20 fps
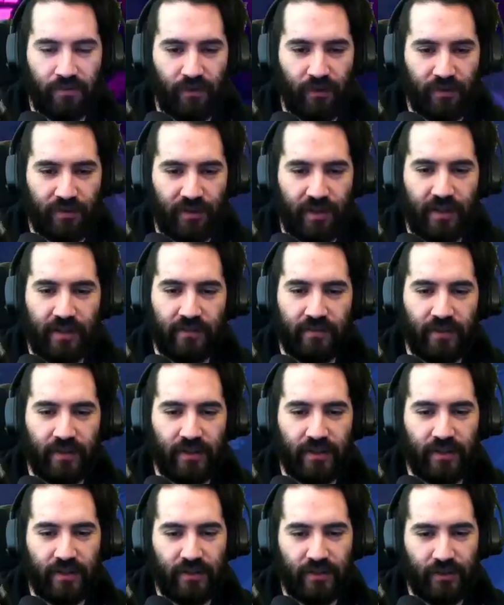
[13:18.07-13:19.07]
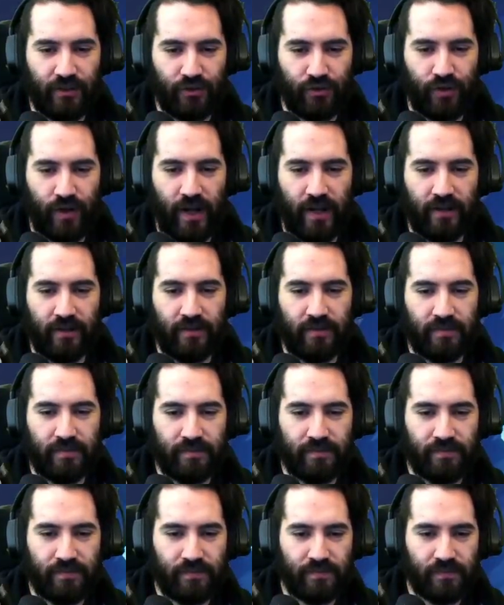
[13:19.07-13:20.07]
hit of the trial.
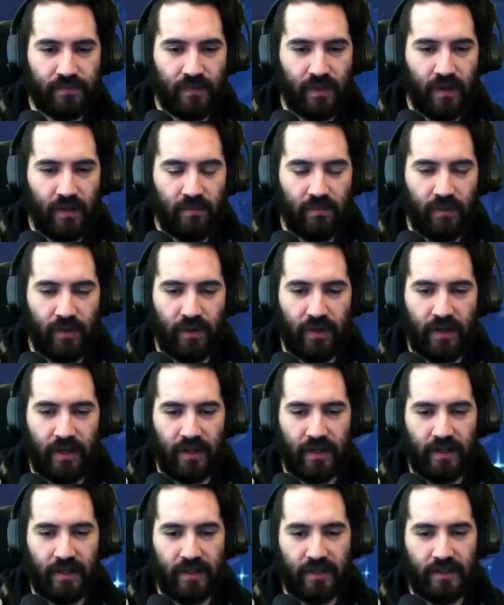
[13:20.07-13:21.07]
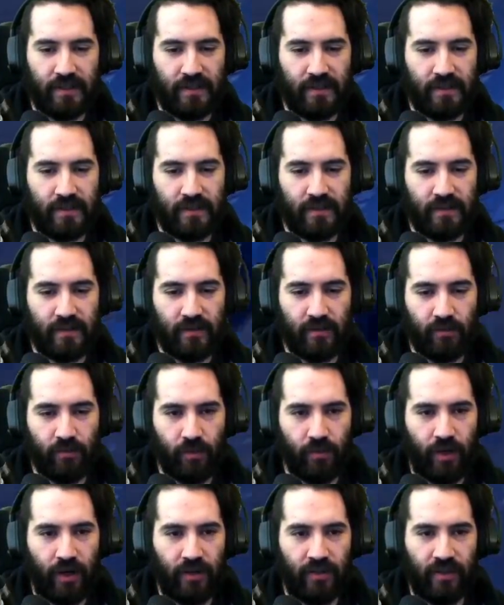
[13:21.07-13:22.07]
But we're
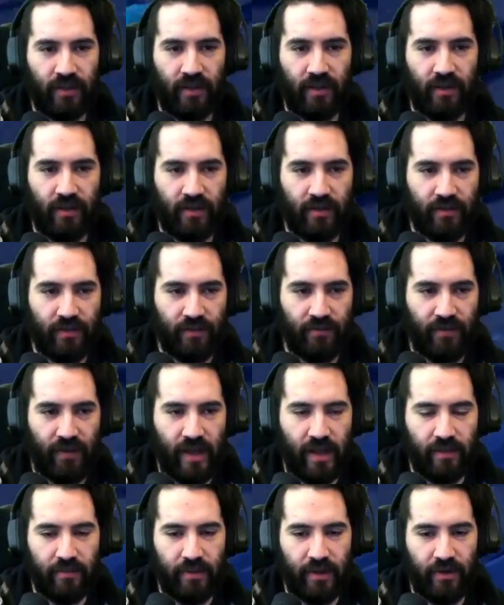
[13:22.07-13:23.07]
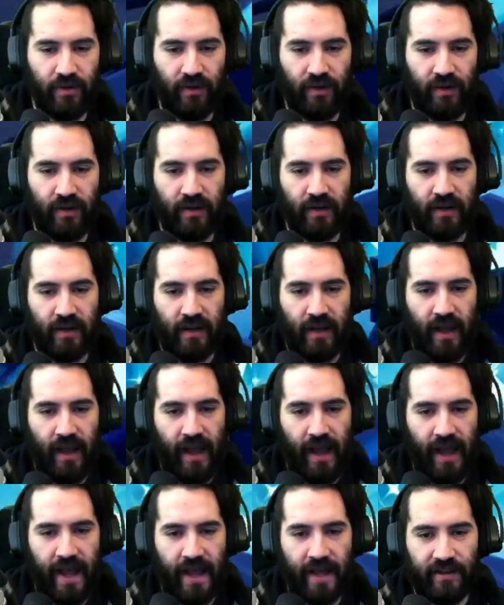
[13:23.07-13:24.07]
running the Valamir
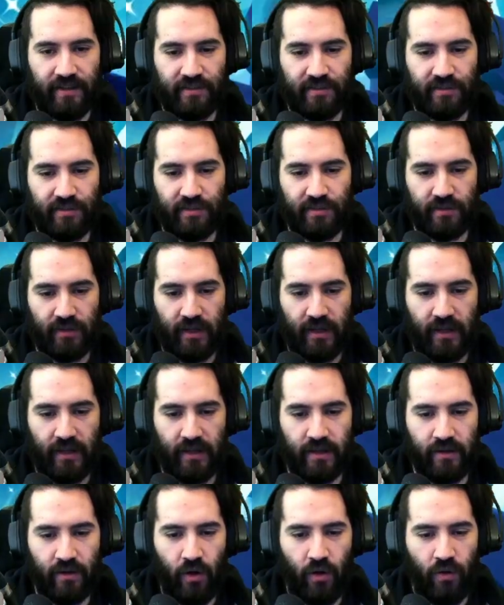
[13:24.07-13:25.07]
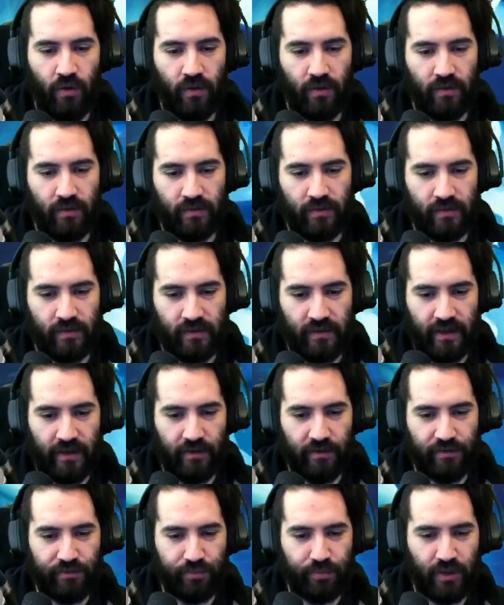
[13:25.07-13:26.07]
axe, and
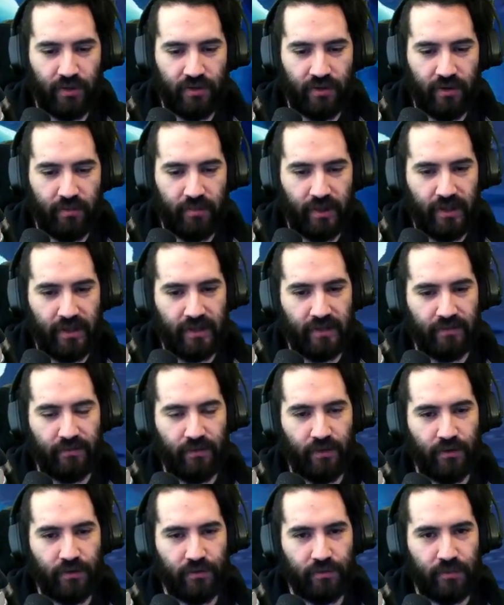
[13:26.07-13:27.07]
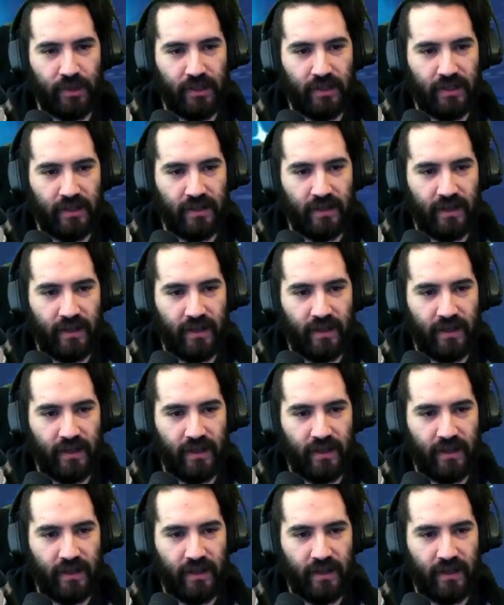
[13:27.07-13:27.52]
Gary spawned on me and froze me.